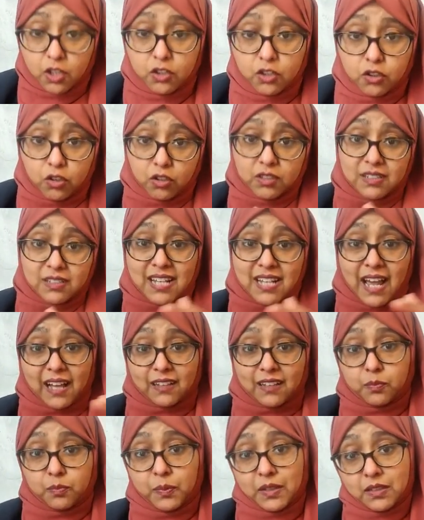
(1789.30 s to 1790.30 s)
your
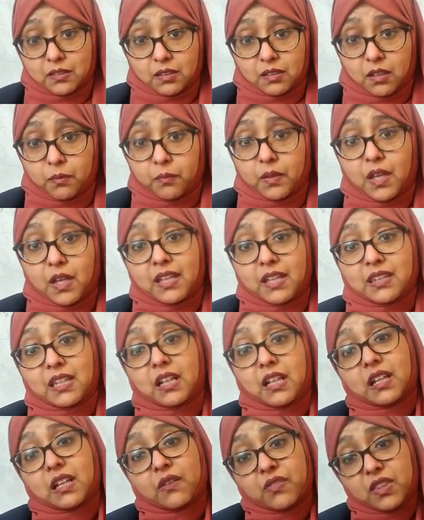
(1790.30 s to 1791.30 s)
tax builds up,
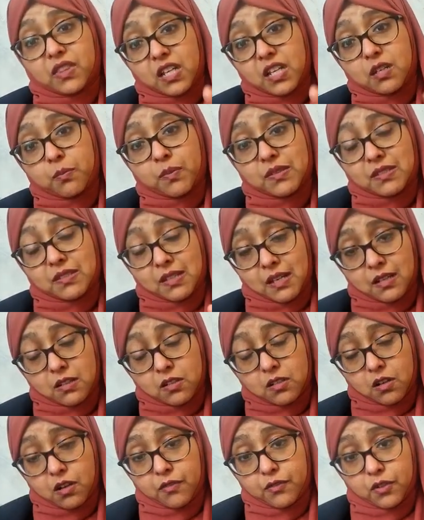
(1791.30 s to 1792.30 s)
they'll give
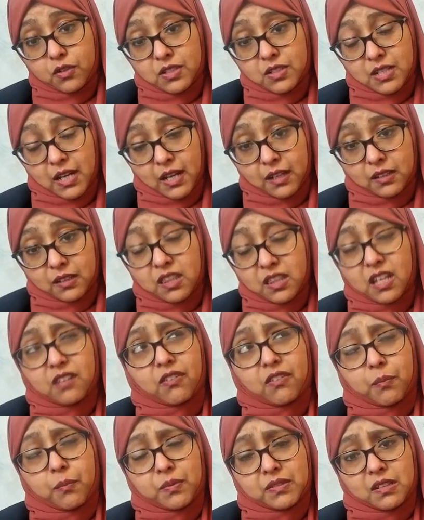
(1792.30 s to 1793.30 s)
30% of your tax,
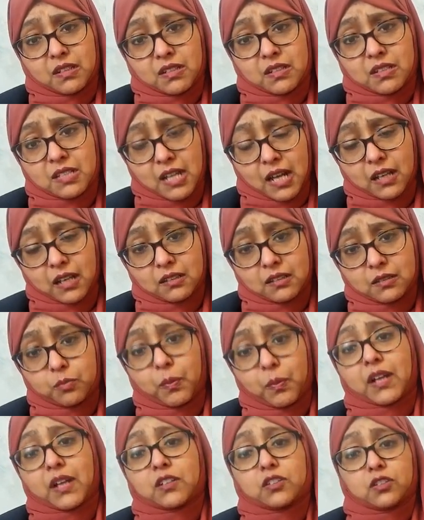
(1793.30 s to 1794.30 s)
35% tax
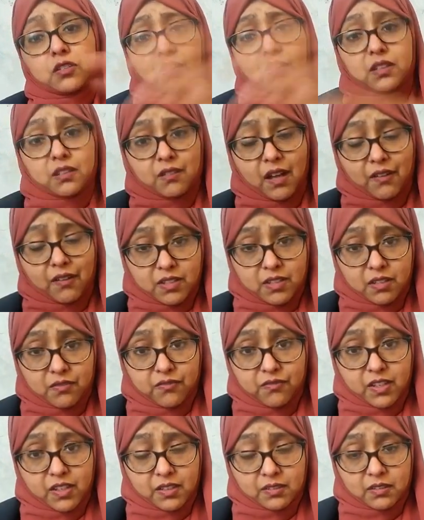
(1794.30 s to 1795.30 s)
back to you after the
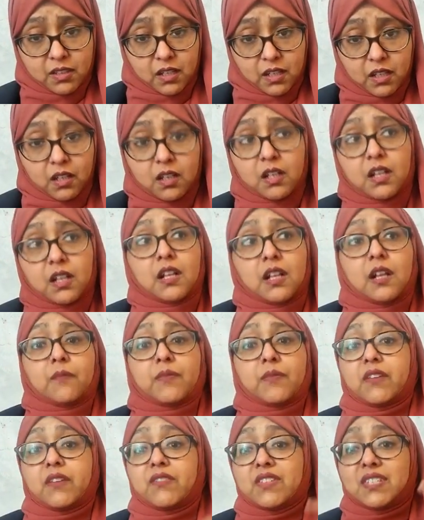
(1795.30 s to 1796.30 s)
first year.
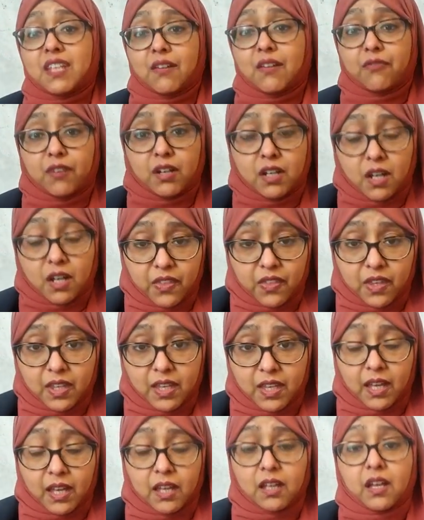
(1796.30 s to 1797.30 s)
Then if you stay for another
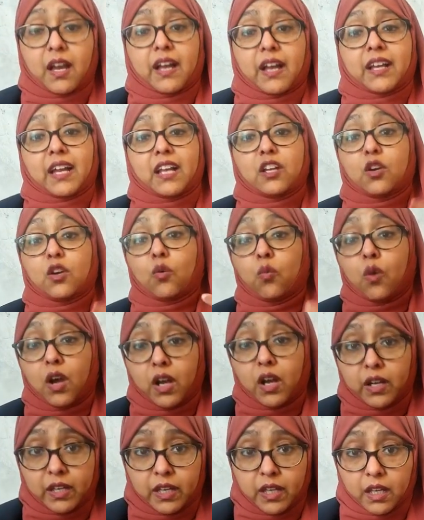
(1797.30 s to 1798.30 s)
year, again you're
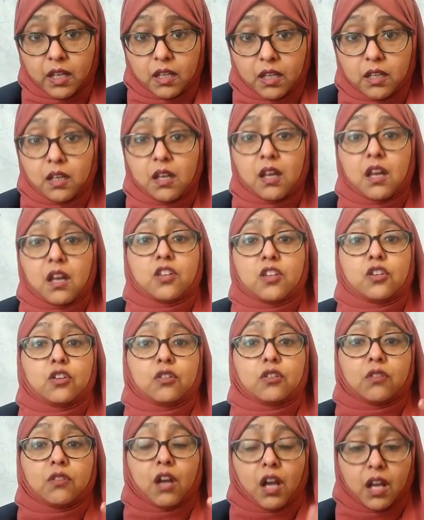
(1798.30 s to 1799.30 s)
working,
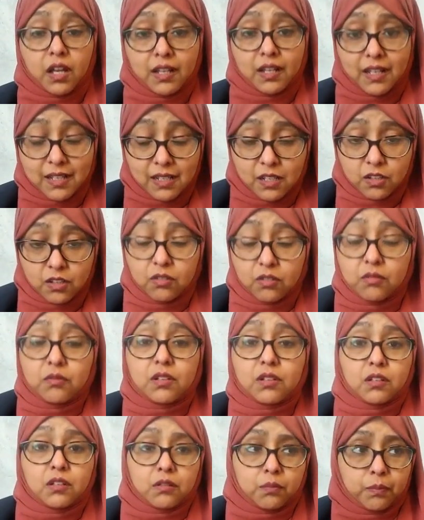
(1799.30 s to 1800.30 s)

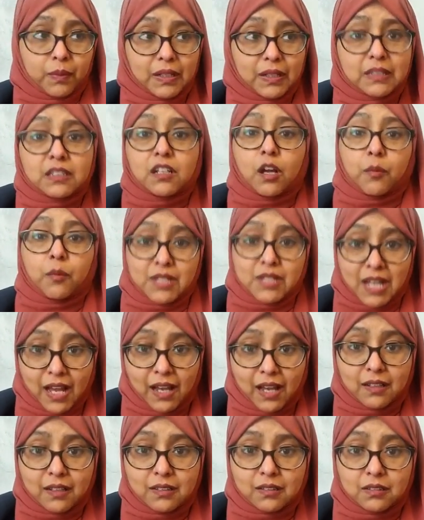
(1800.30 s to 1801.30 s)
you're building up
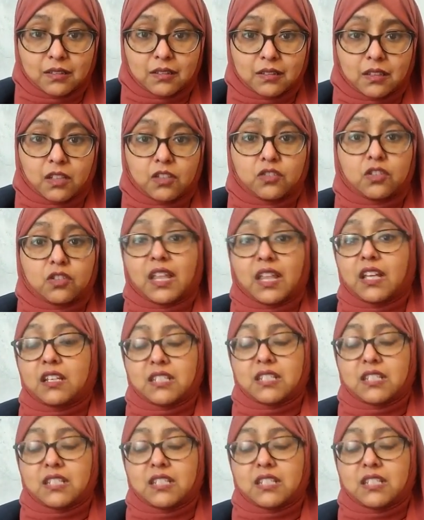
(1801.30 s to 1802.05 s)
tax. So they